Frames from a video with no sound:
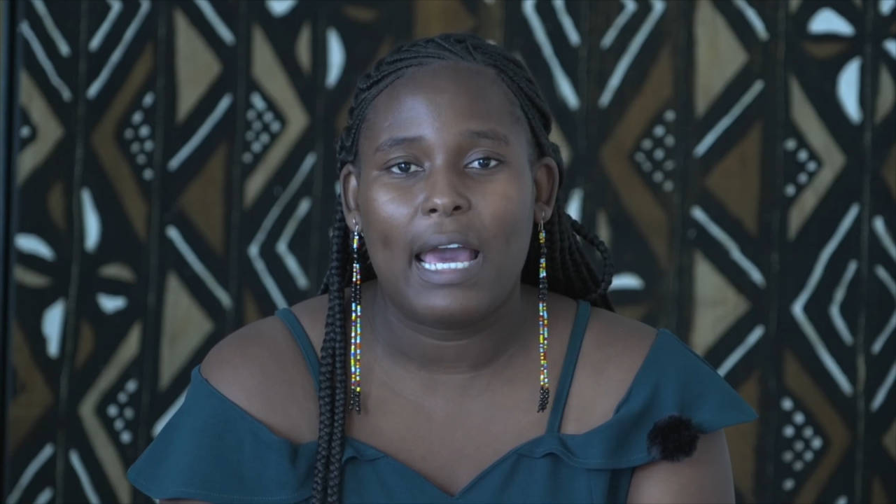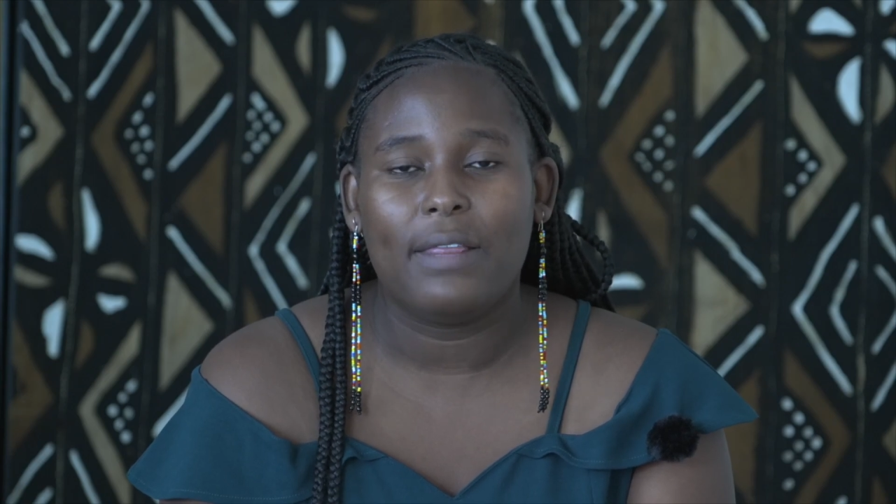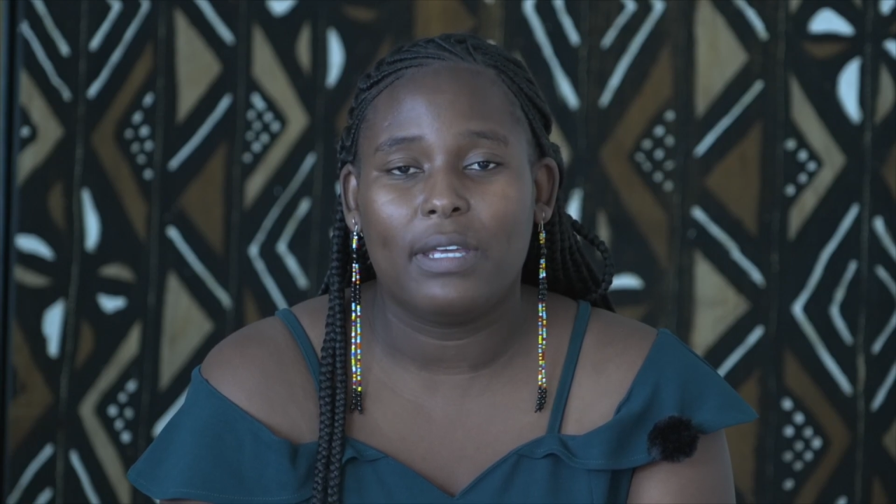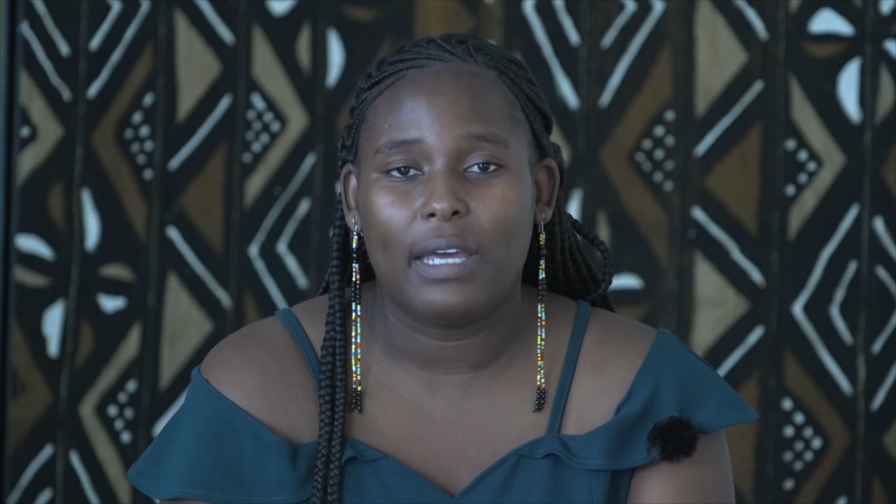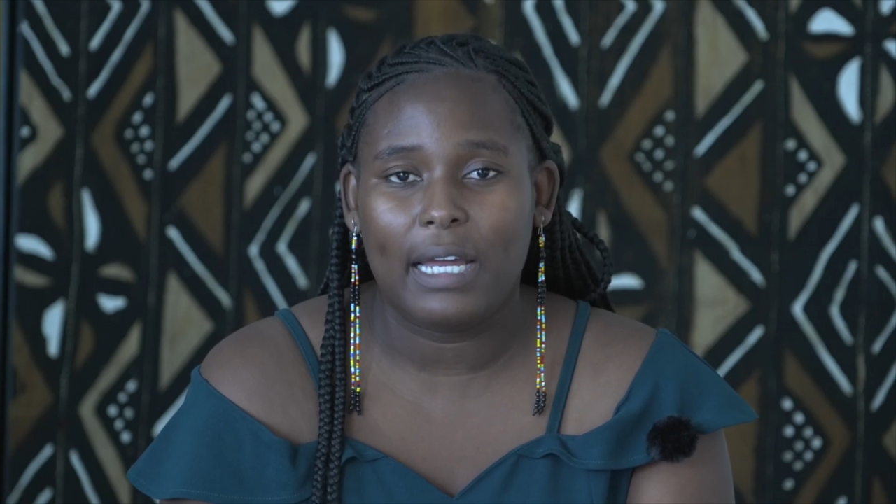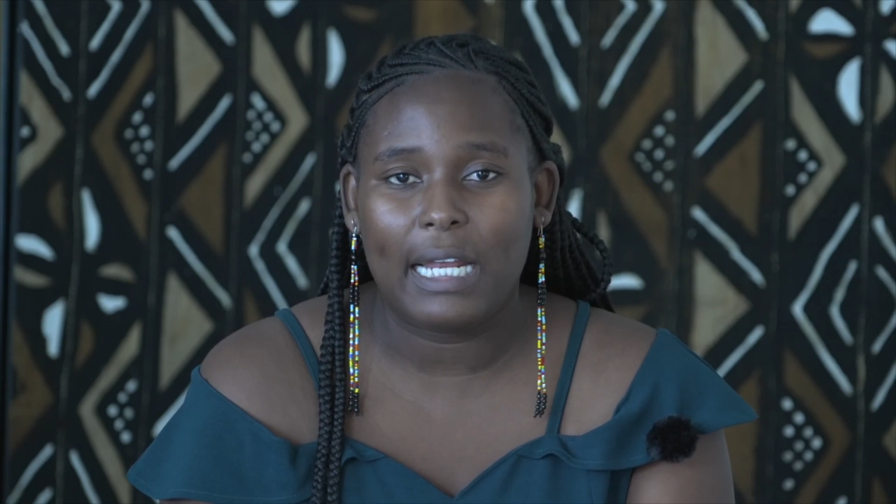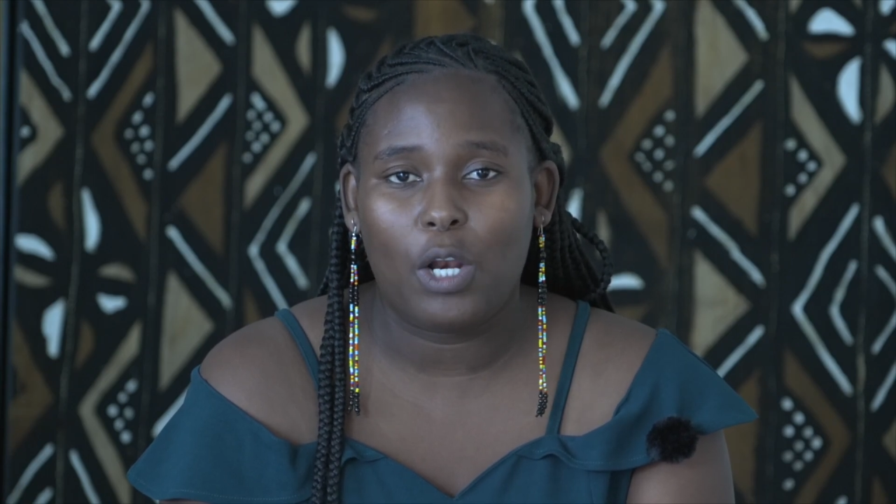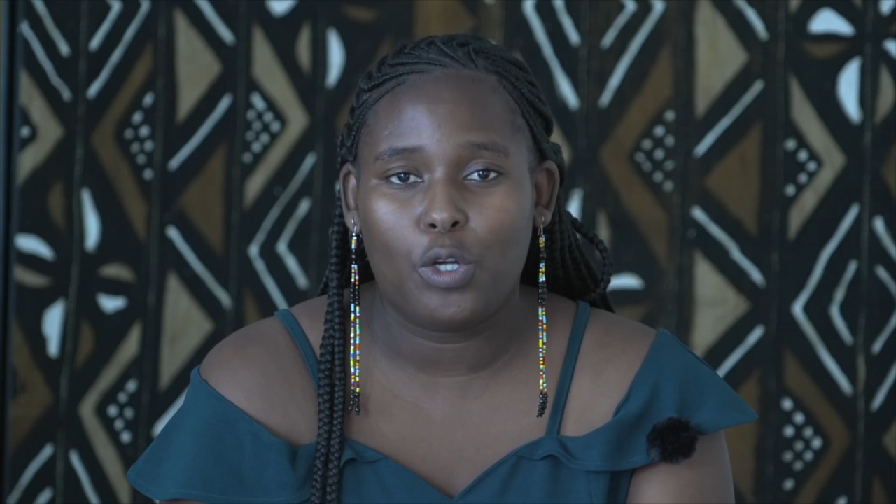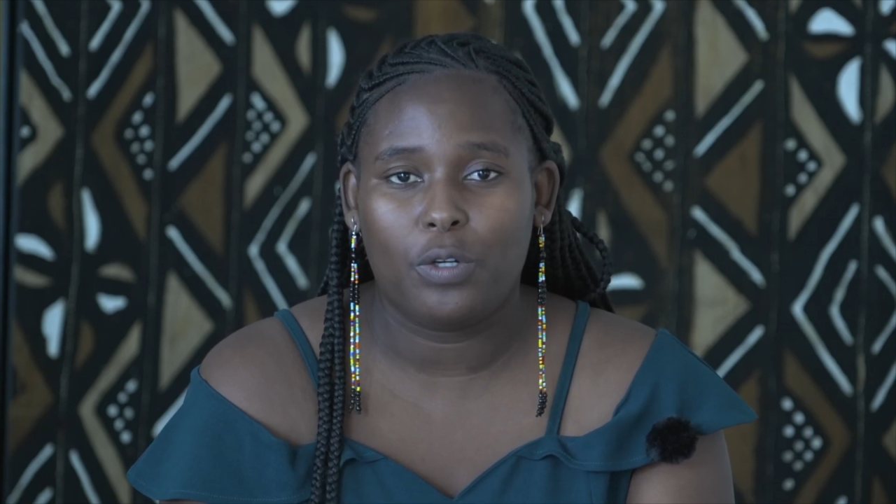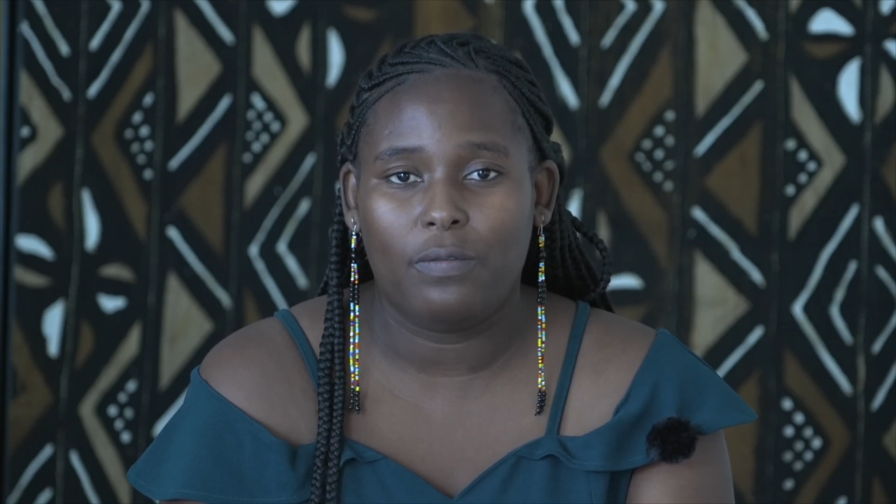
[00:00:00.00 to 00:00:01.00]
and they had a
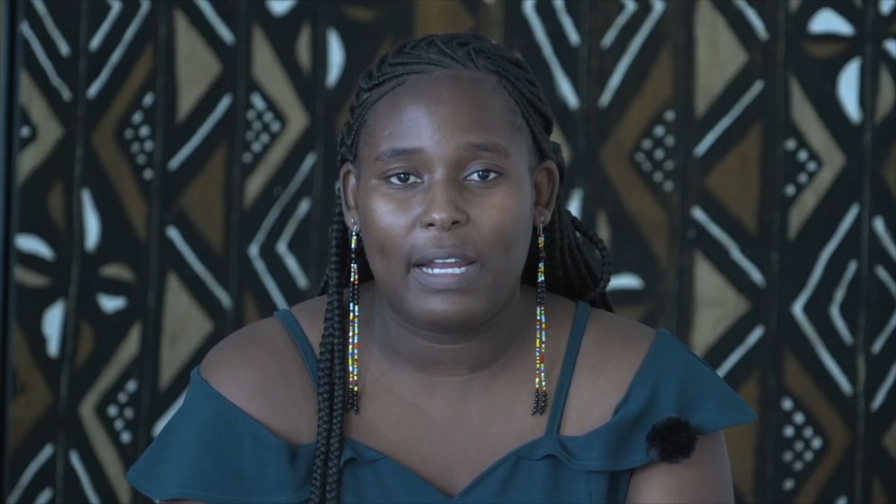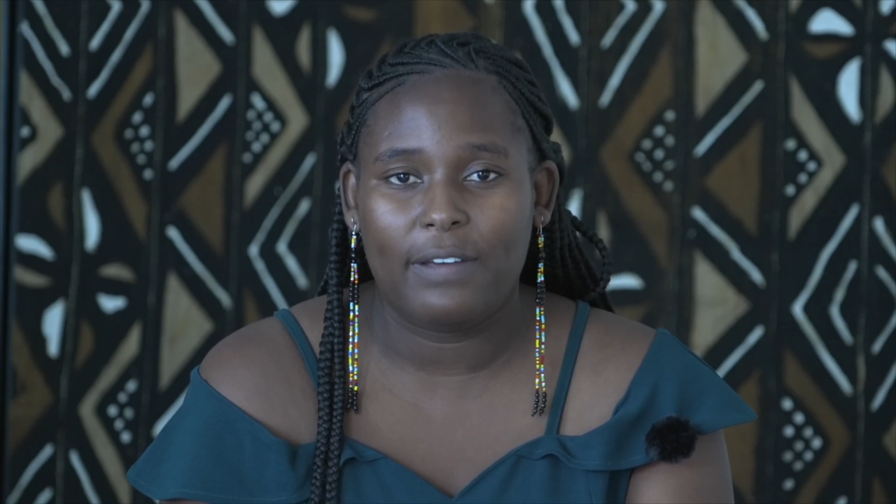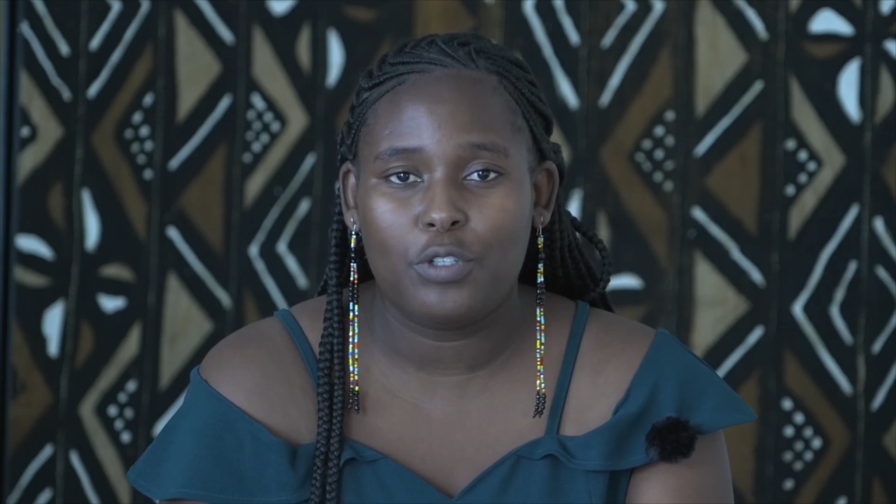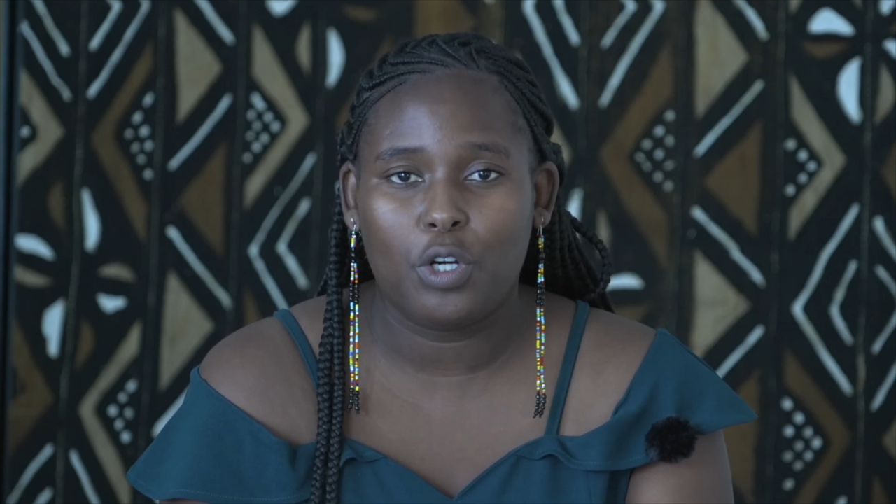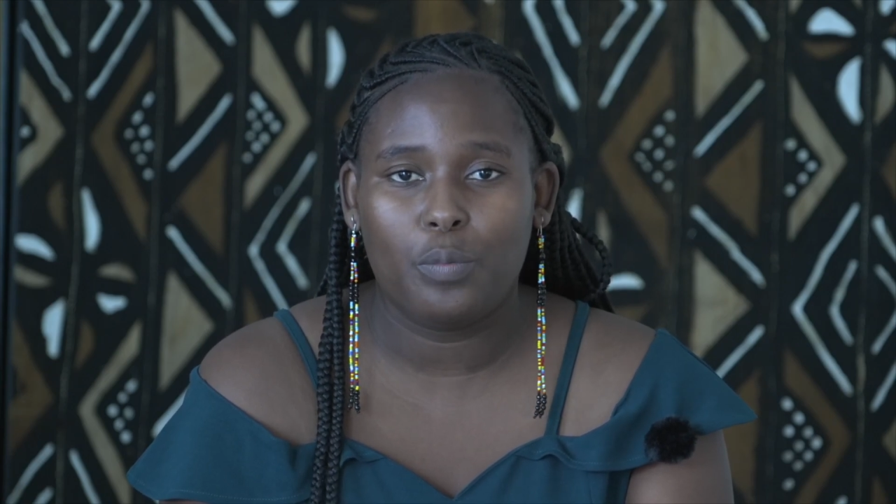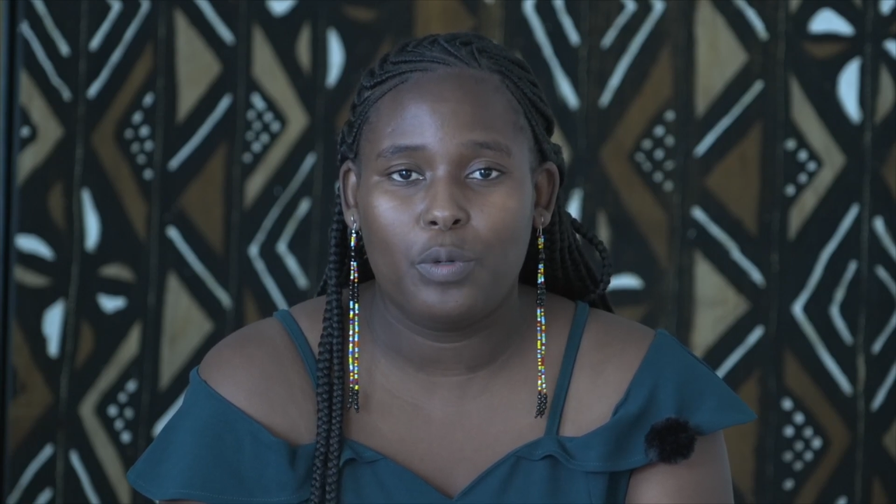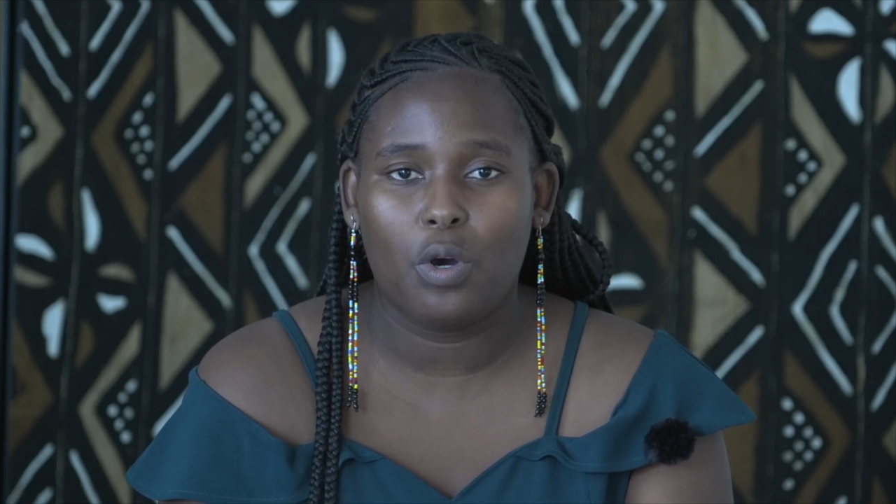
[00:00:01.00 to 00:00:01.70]
lot of livestock,